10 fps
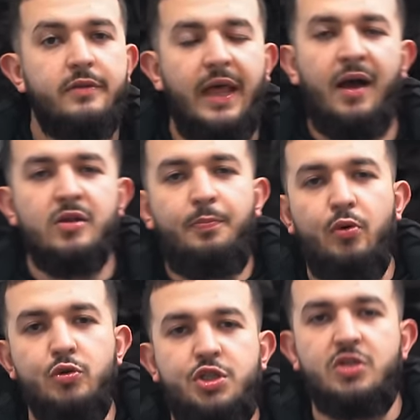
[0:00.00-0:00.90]
Now the
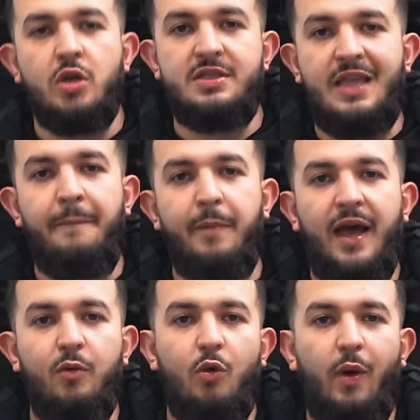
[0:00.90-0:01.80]
Porsche is on
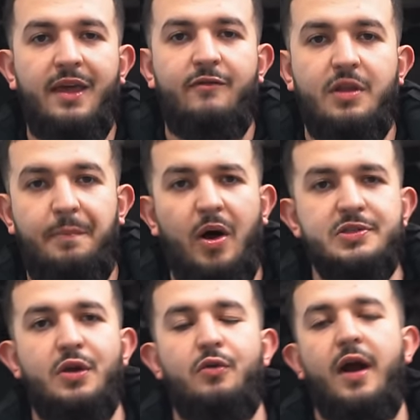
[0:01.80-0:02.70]
standby. We're waiting for the
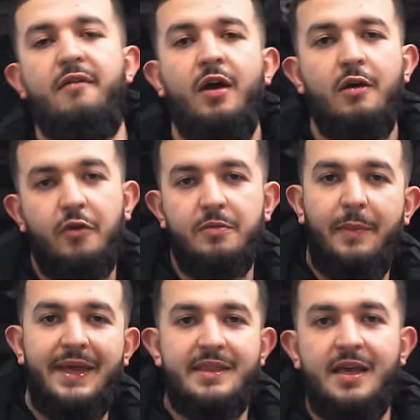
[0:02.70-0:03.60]
parts to arrive from the
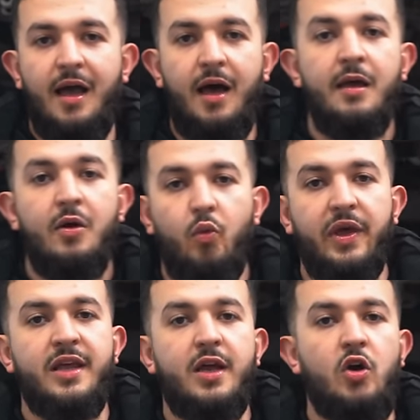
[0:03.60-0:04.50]
main dealer.
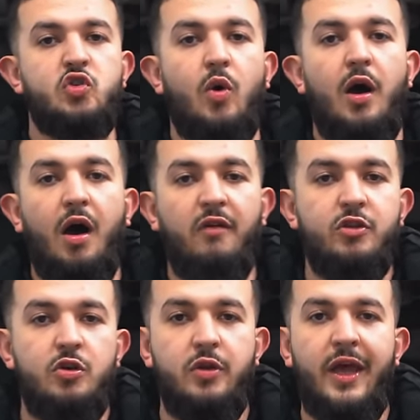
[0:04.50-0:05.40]
We're gonna go to our other
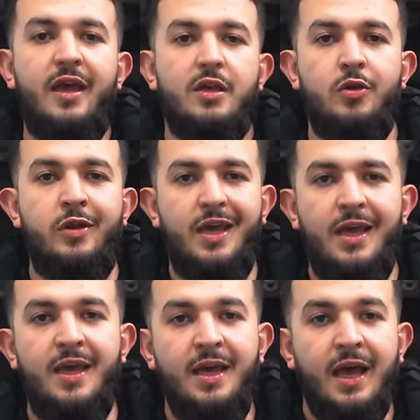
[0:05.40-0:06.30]
unit, unit
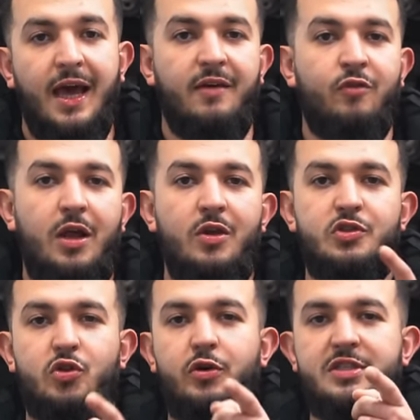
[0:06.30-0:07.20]
E, and I've got a little
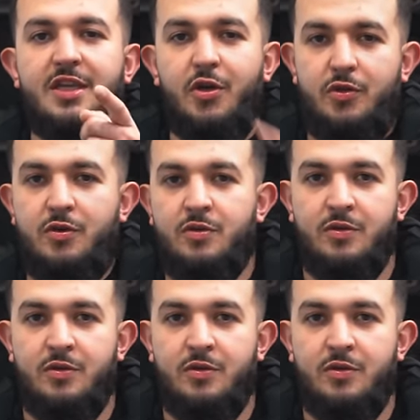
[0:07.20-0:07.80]
story to tell you.